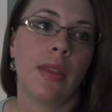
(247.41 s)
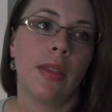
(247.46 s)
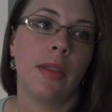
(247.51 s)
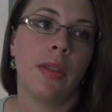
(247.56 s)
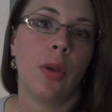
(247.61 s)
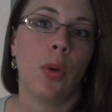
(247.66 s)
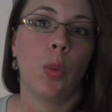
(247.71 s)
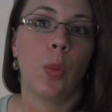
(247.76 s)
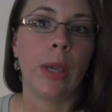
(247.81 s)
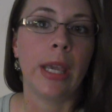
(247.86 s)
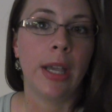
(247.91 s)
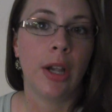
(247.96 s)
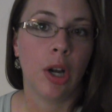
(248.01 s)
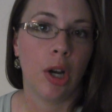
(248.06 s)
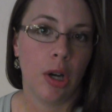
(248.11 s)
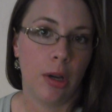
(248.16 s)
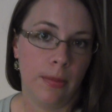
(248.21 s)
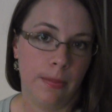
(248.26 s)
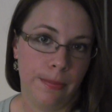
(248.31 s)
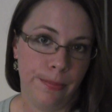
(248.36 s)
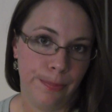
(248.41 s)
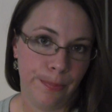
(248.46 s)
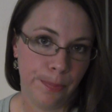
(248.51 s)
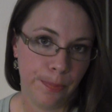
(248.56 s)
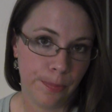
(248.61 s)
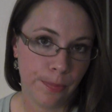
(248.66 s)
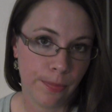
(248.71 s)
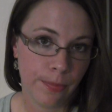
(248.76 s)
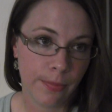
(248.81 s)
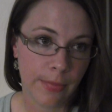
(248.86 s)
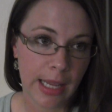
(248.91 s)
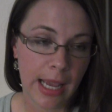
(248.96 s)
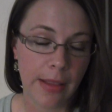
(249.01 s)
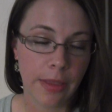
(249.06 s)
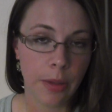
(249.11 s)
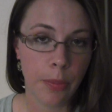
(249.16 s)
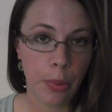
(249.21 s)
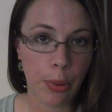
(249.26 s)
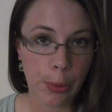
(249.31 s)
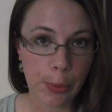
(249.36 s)
they're weaker at
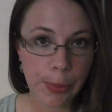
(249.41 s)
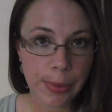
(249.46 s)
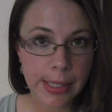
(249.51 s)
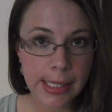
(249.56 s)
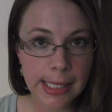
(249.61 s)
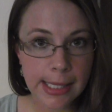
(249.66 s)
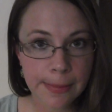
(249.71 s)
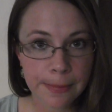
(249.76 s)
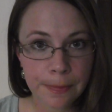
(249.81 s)
the poles.